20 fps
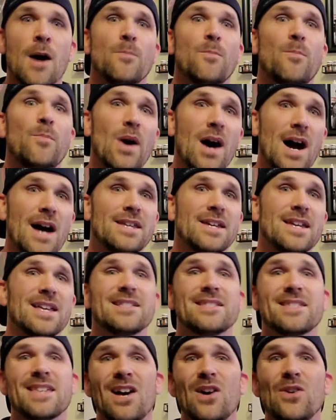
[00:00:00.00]
But
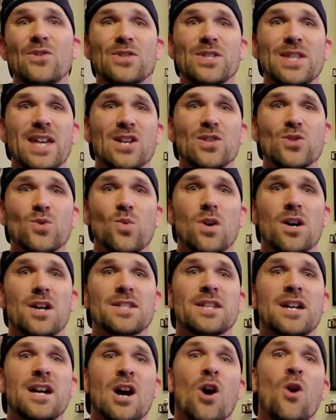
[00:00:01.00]
until the next one,
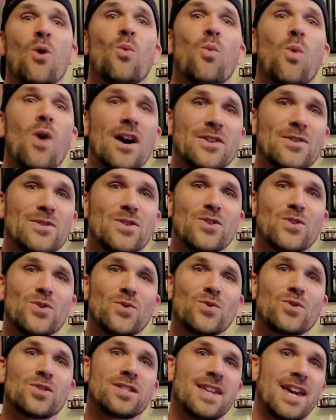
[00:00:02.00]
why don't you
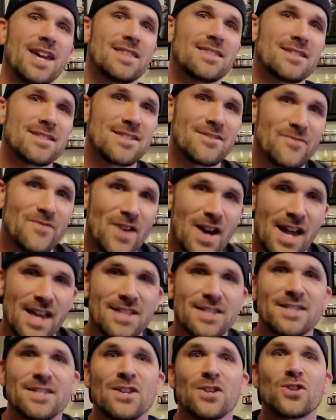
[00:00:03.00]
take this advice,
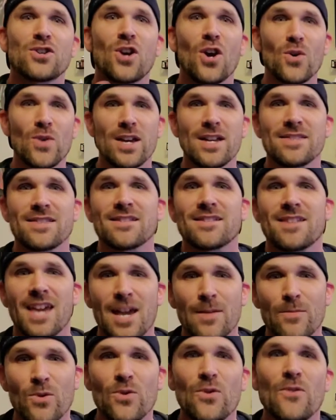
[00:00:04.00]
go hit the
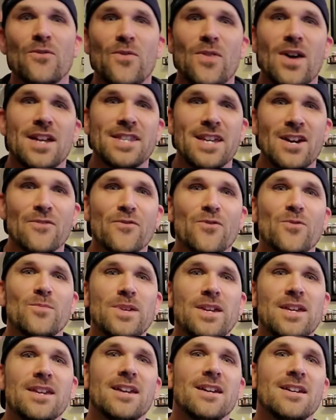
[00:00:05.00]
table, find out for
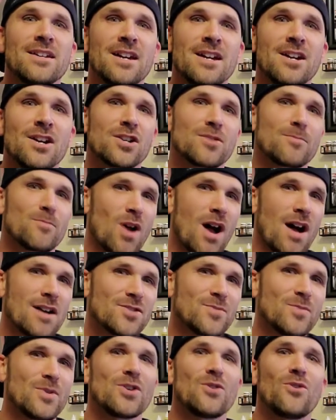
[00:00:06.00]
me,
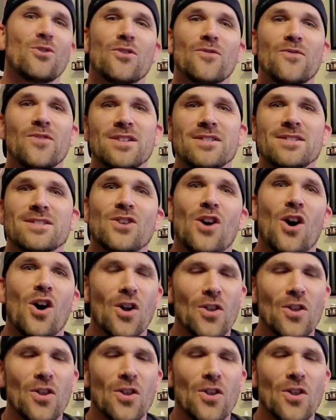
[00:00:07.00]
Proxima and Corvus, are